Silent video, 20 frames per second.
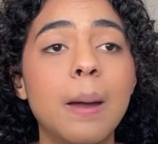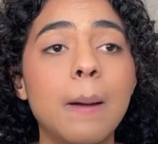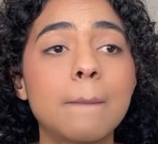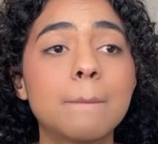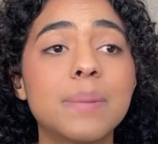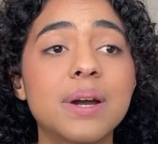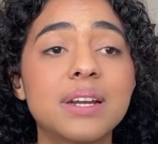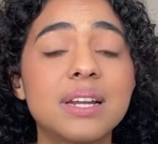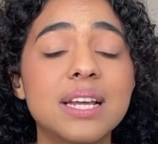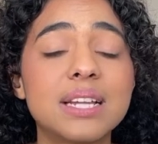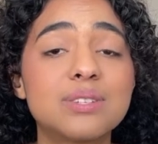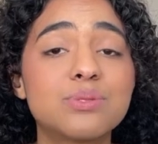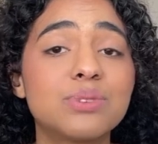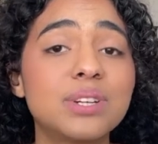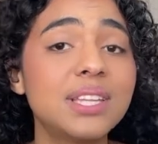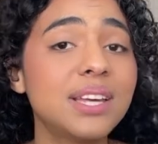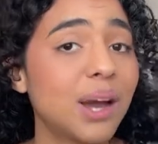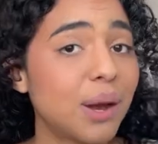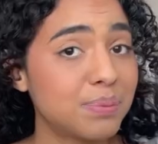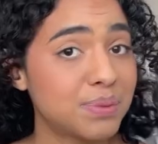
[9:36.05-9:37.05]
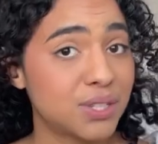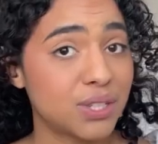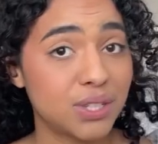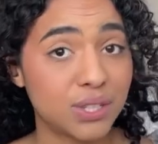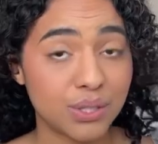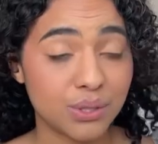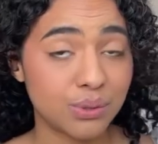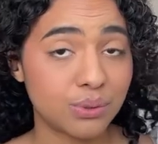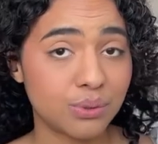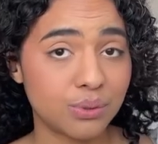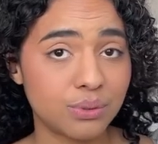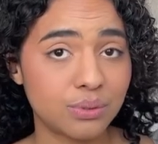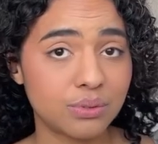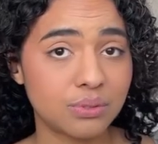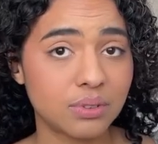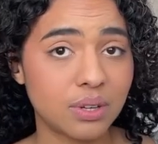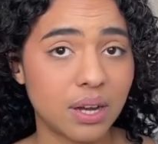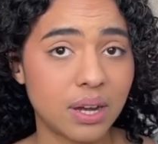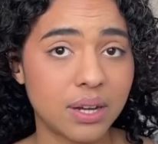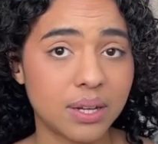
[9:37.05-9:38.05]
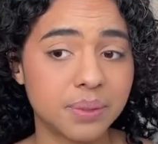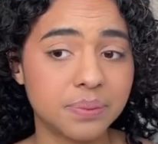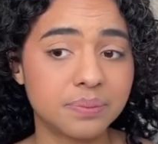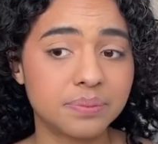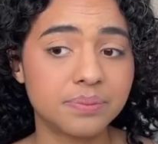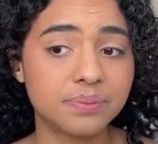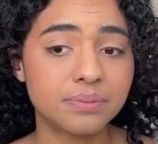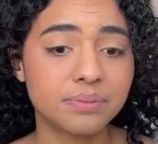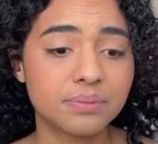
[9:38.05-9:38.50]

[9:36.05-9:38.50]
but it's really up to you, um,